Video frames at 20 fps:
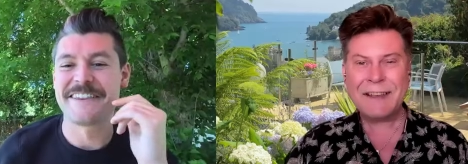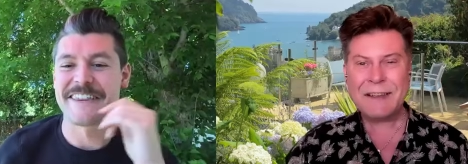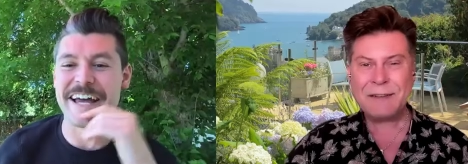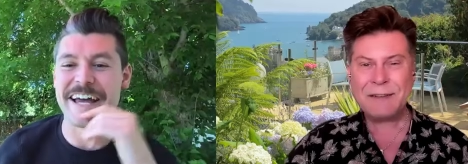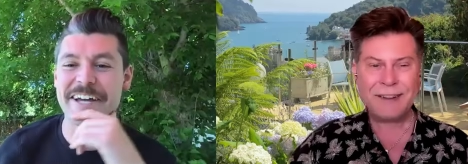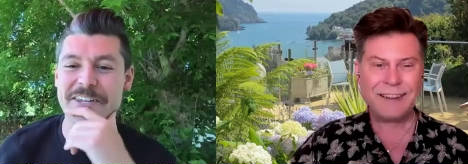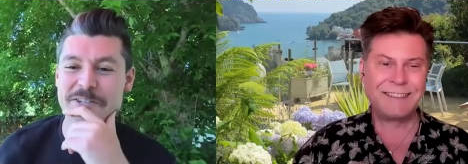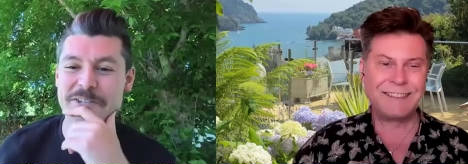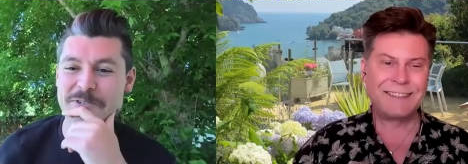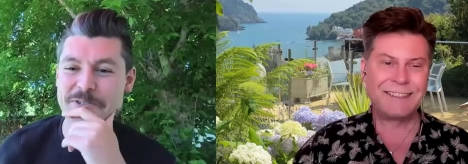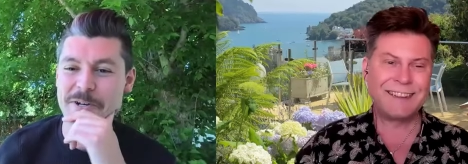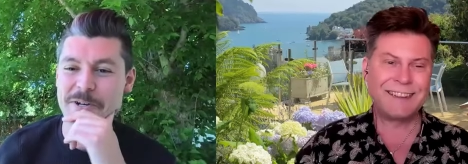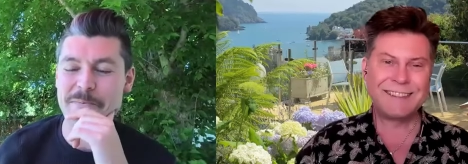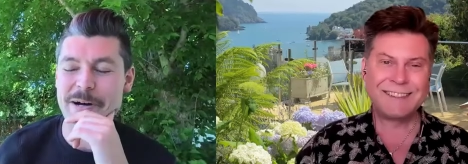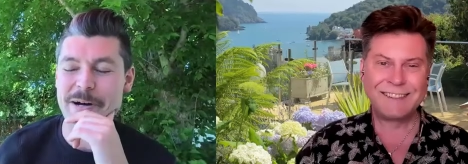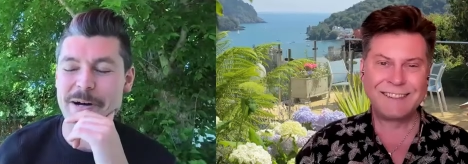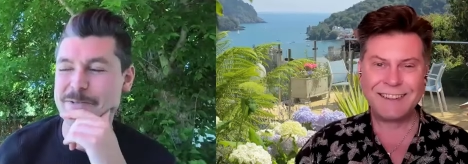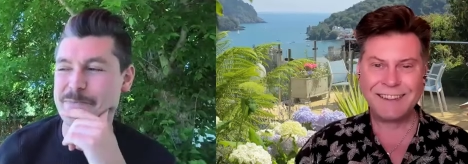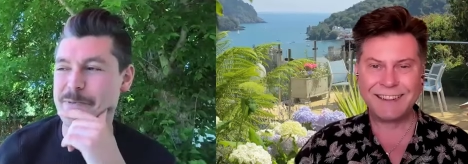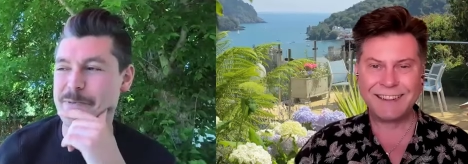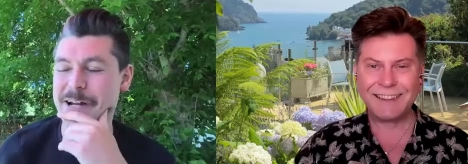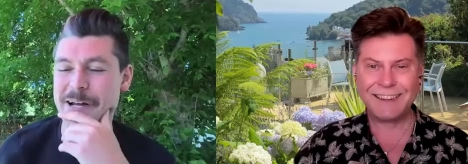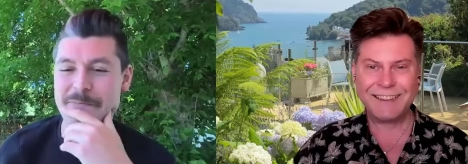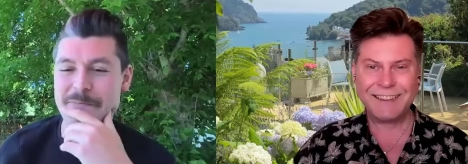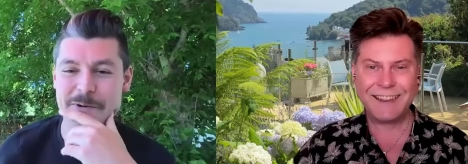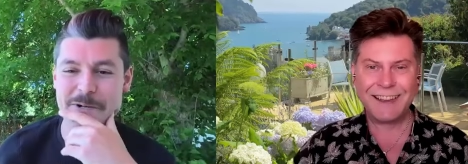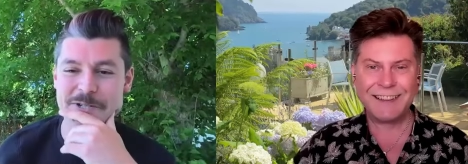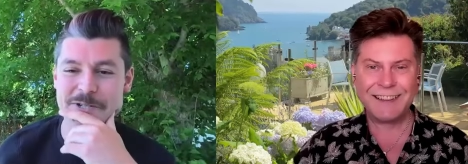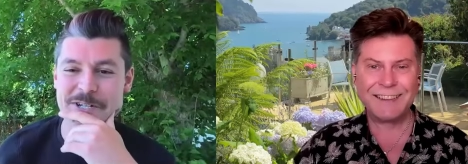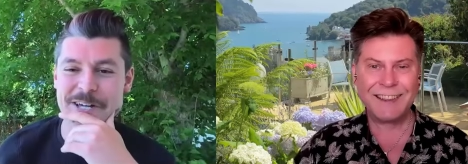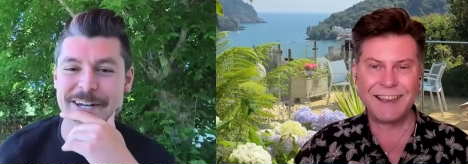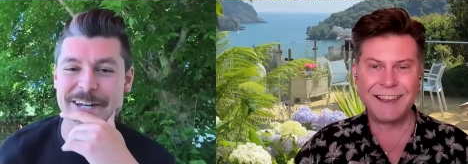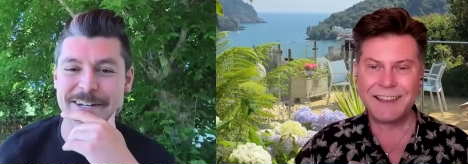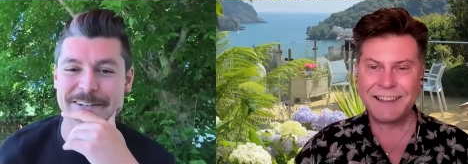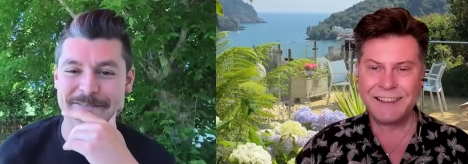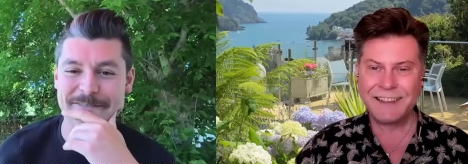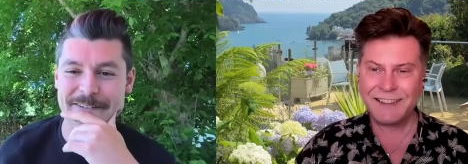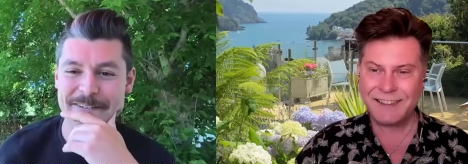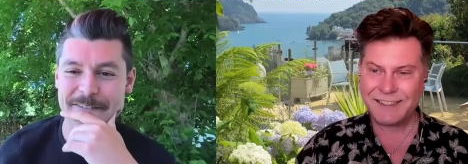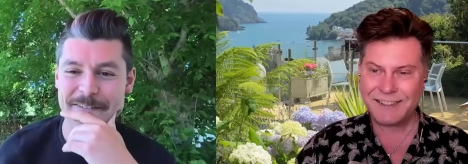Speaker 1: Fantastic. So that
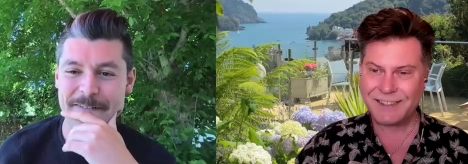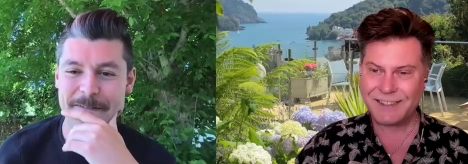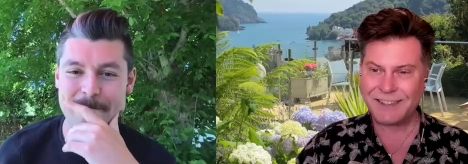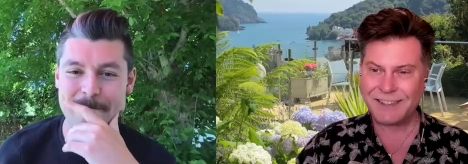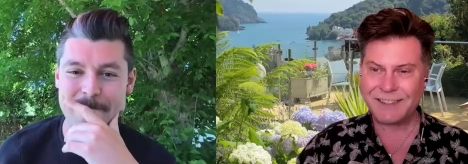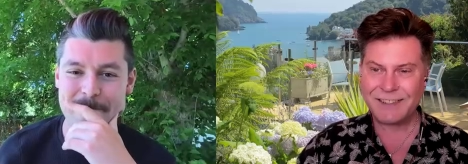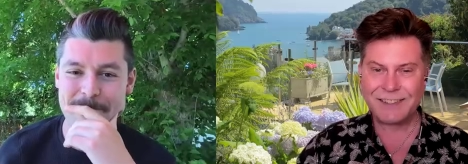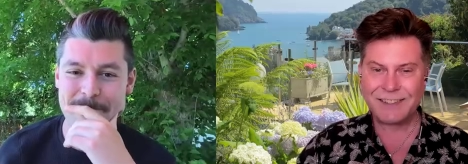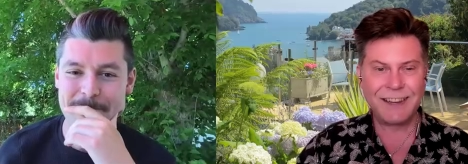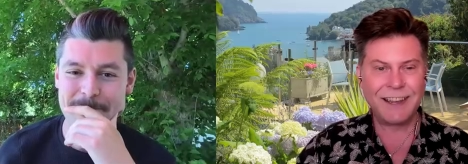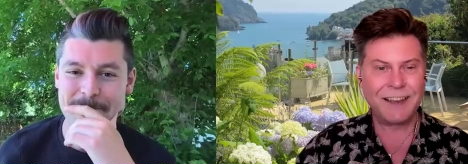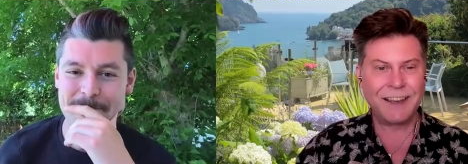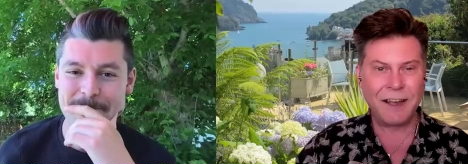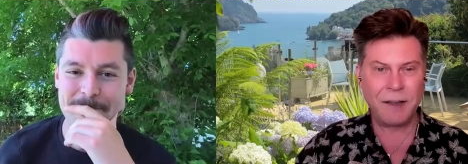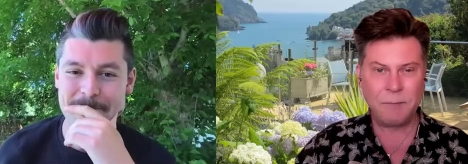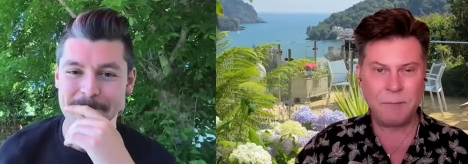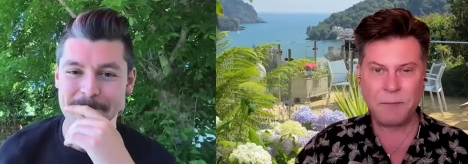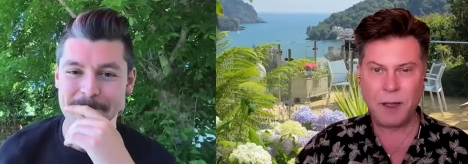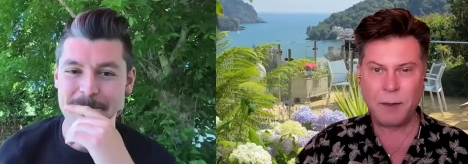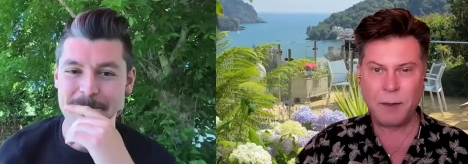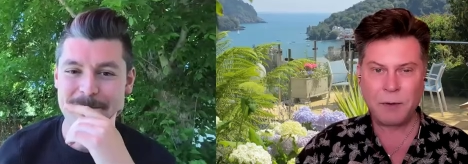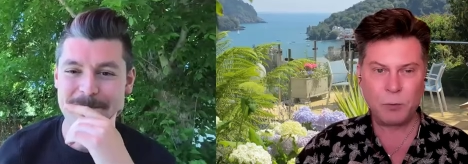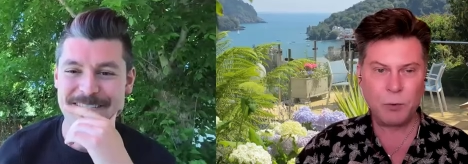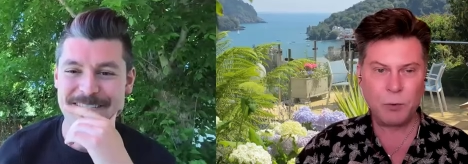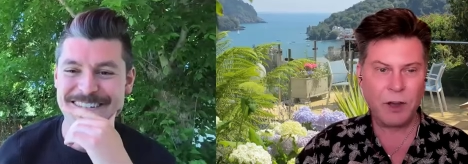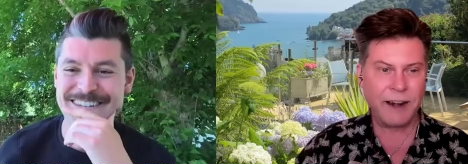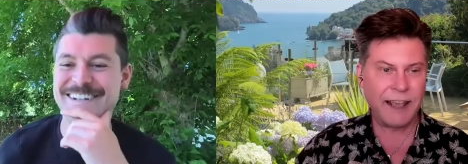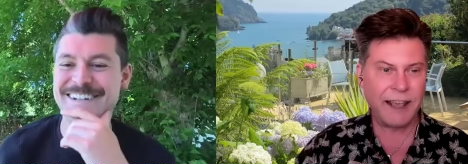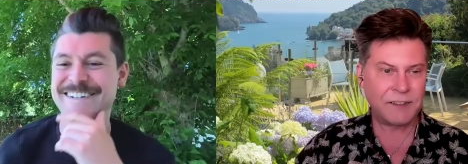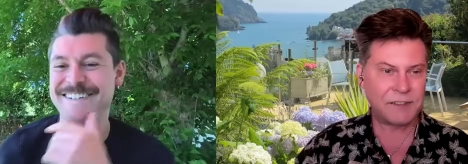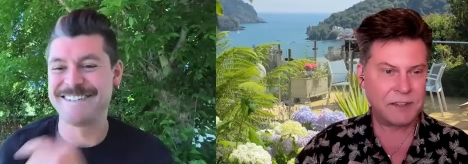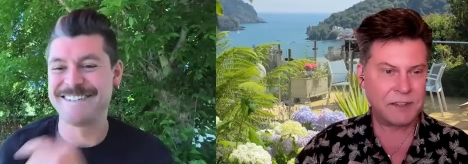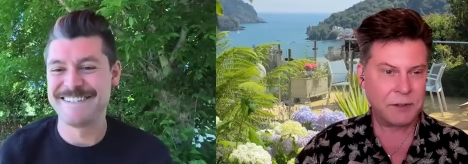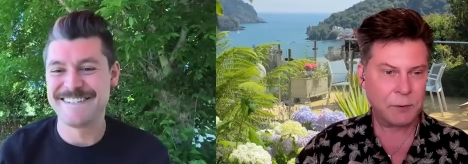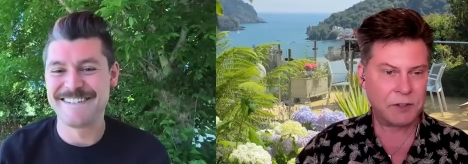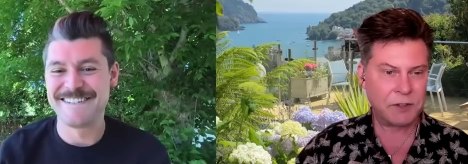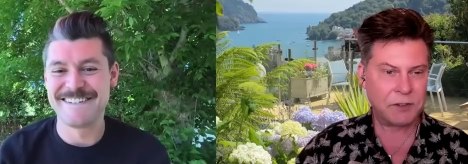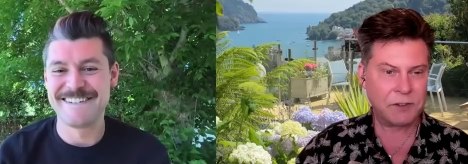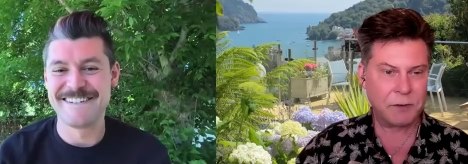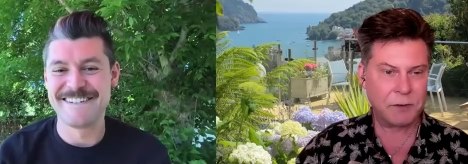that
Speaker 2: is just yeah. Um, I mean, what an exit!
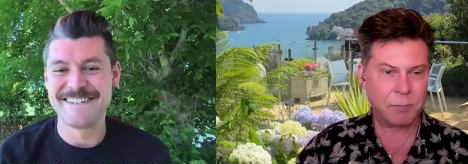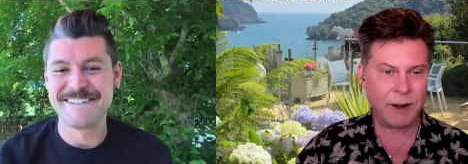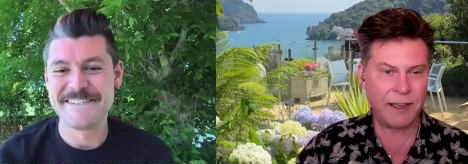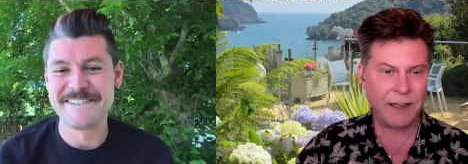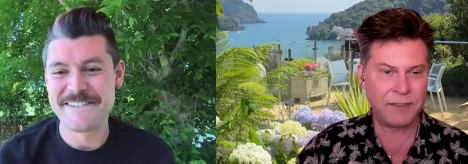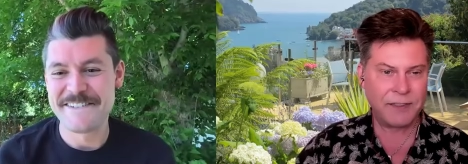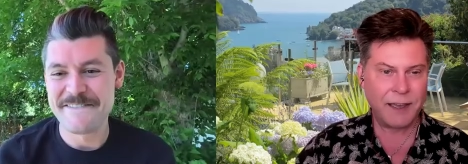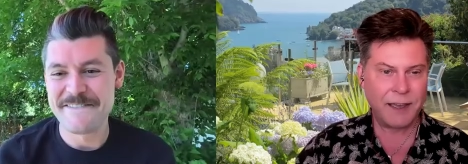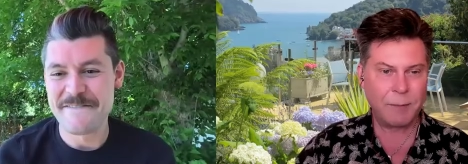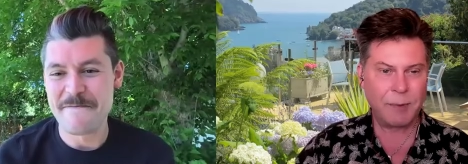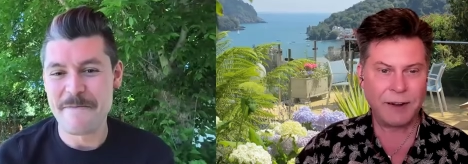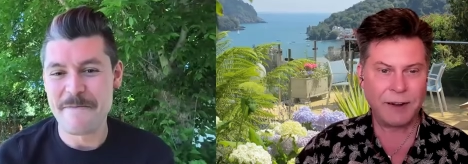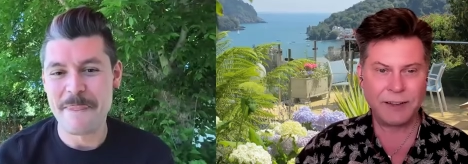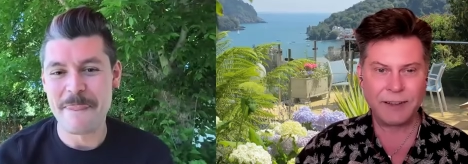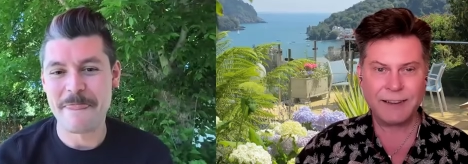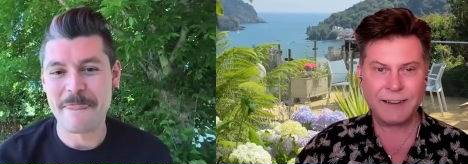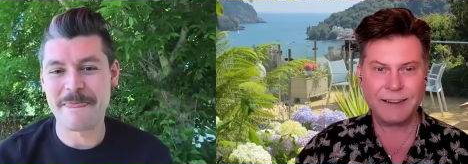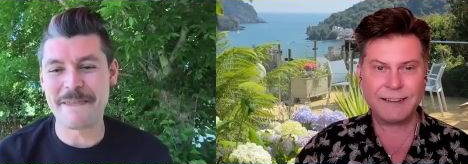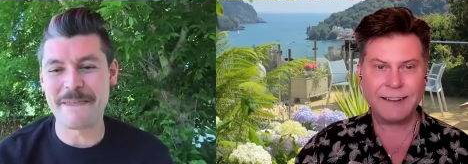We couldn't have planned that better.